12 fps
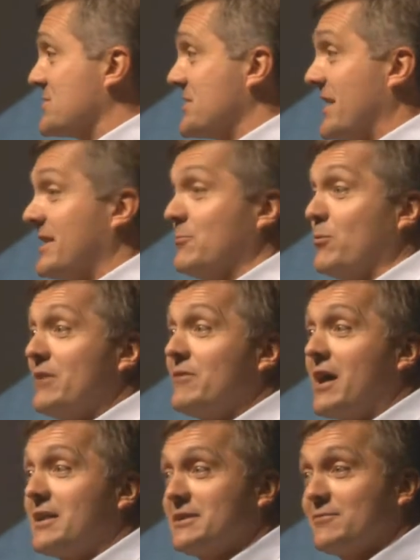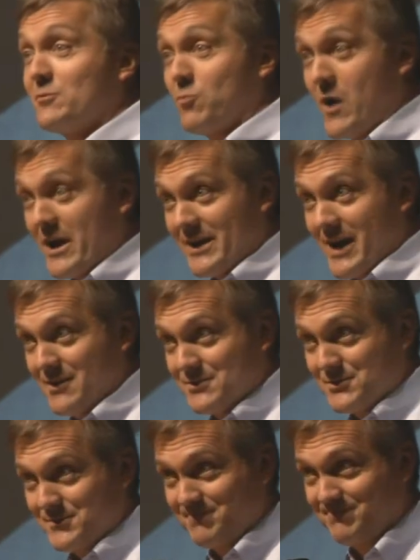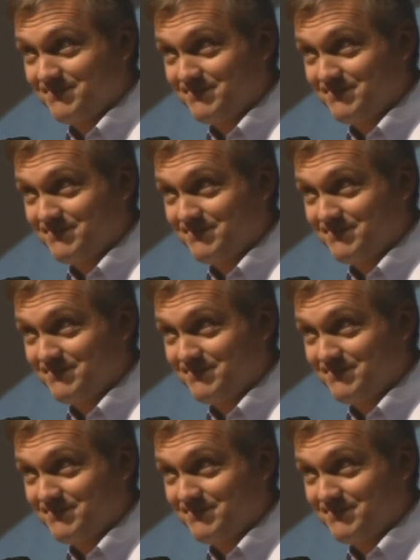different Senate, we got a different White House.